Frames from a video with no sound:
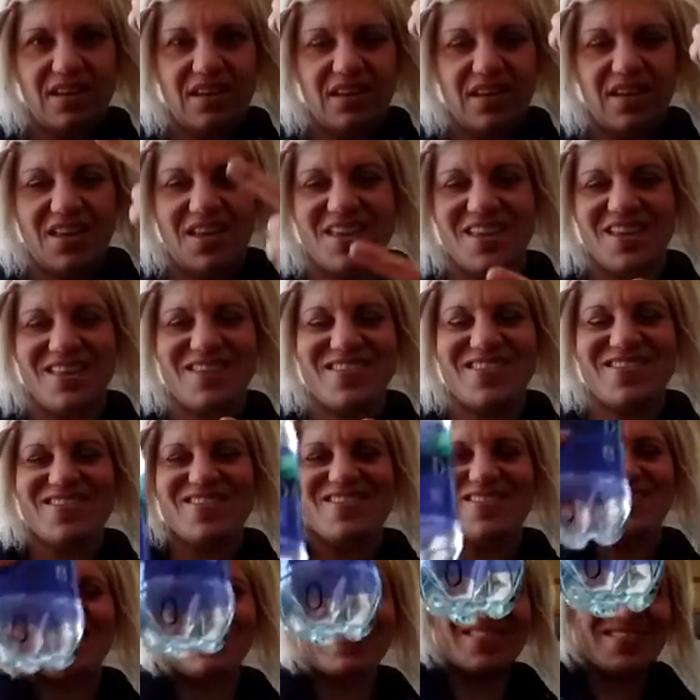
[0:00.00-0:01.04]

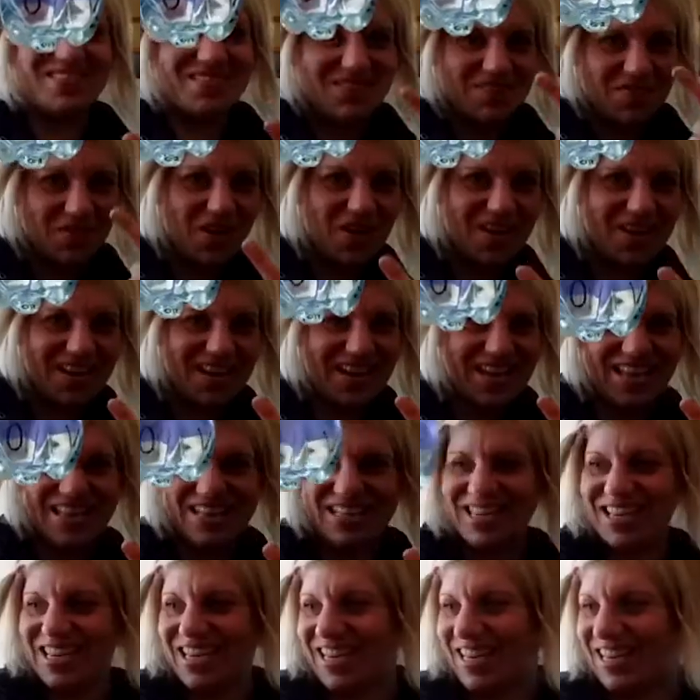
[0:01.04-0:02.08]
water
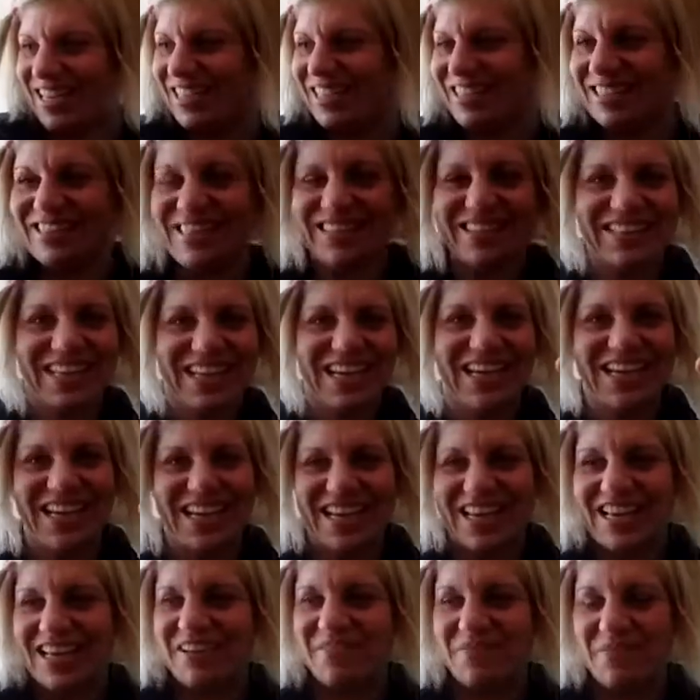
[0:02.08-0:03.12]
canteen,
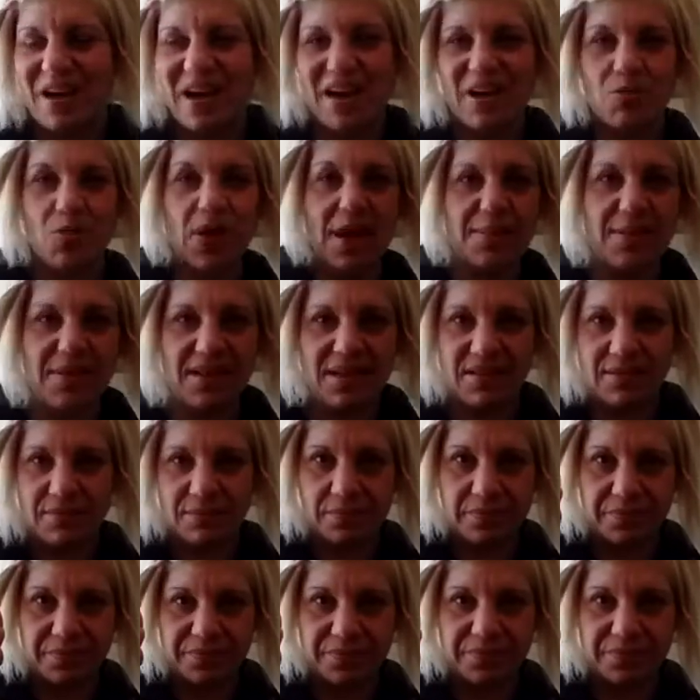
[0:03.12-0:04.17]
my
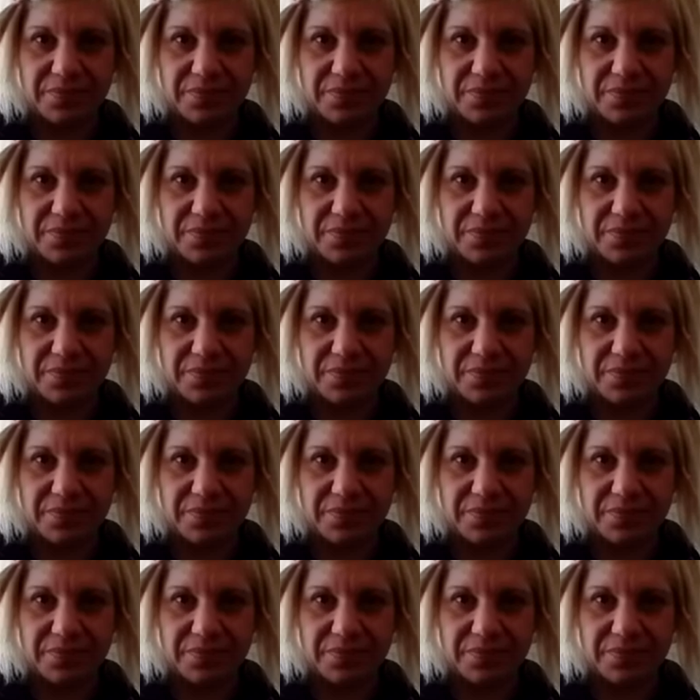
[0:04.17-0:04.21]
weapon.